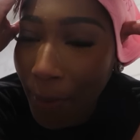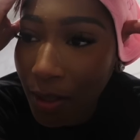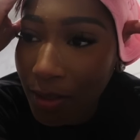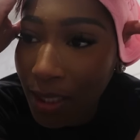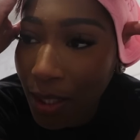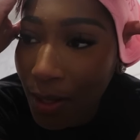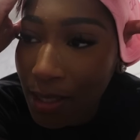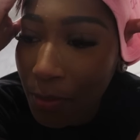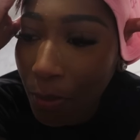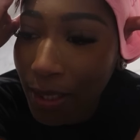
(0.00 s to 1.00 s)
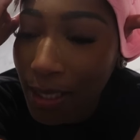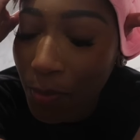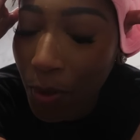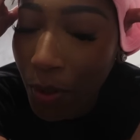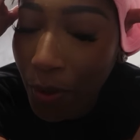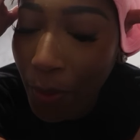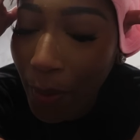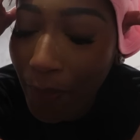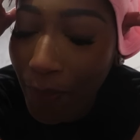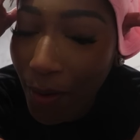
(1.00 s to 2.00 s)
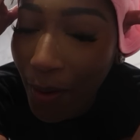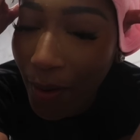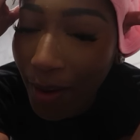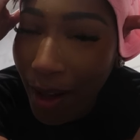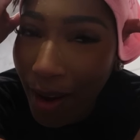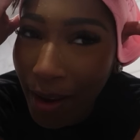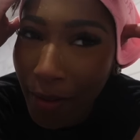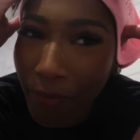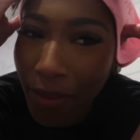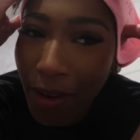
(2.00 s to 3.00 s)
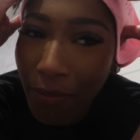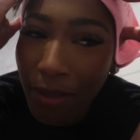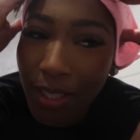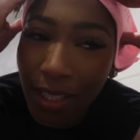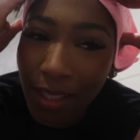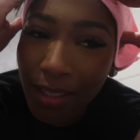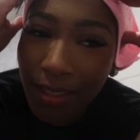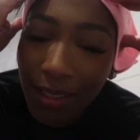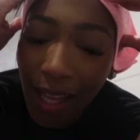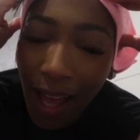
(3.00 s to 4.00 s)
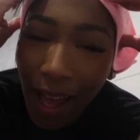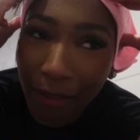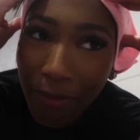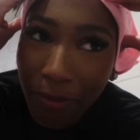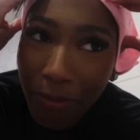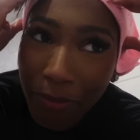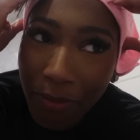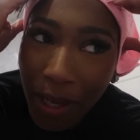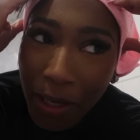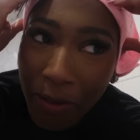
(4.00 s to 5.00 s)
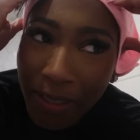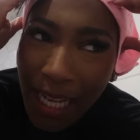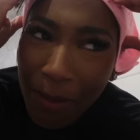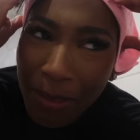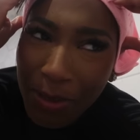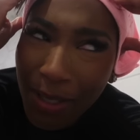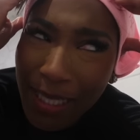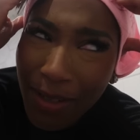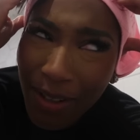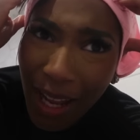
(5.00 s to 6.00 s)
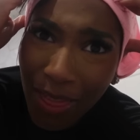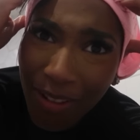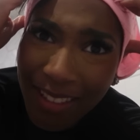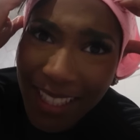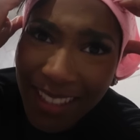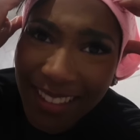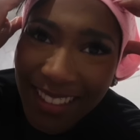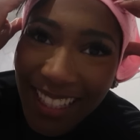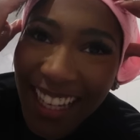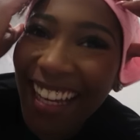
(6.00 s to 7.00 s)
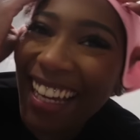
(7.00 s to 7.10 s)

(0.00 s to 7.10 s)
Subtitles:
But I'll see you at some point tomorrow. Vlog. Love for the love, my G's. Have a great time until I see you in like 3 seconds.